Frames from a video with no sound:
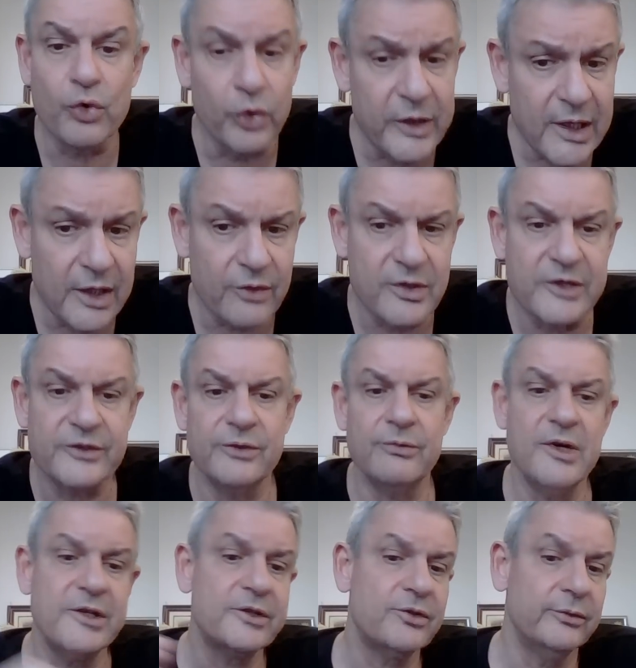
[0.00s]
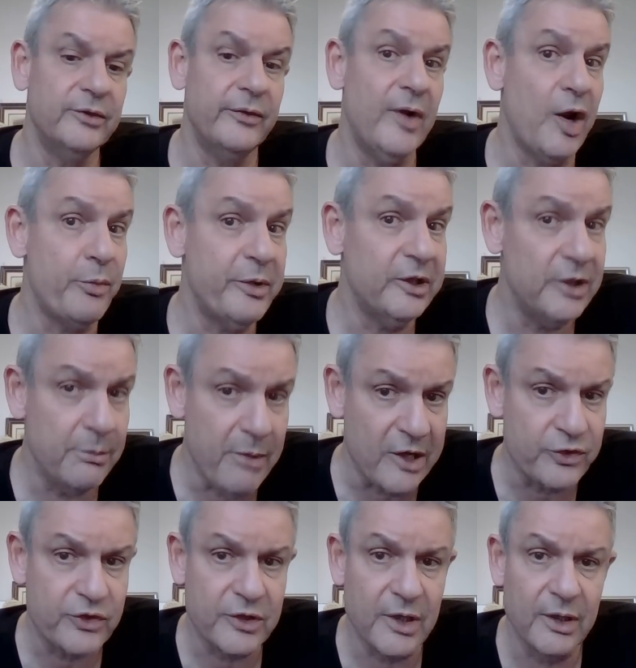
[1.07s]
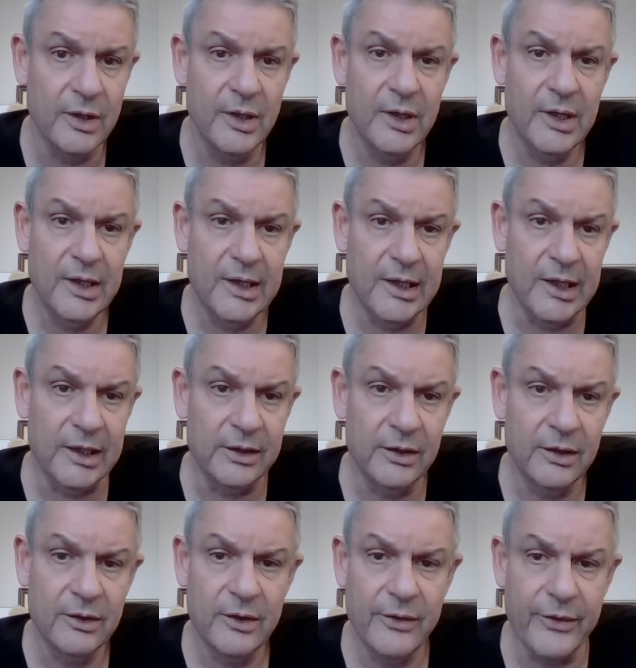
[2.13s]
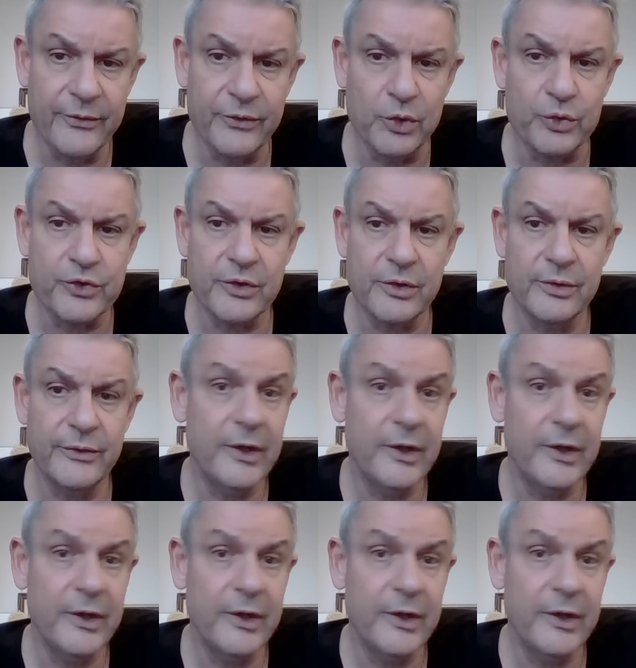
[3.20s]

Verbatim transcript: could increase the risk of developing dementia in the future.